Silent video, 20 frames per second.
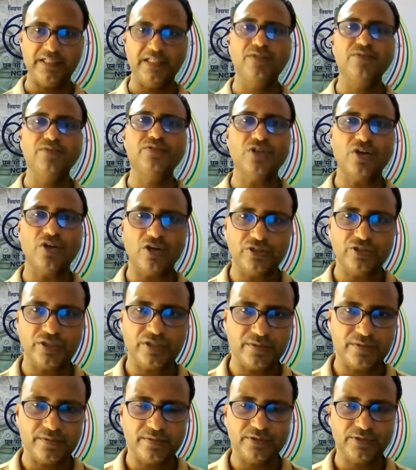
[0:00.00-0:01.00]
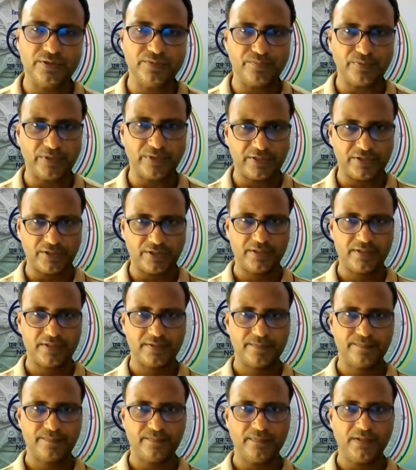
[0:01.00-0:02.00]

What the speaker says: deal with the other pressures.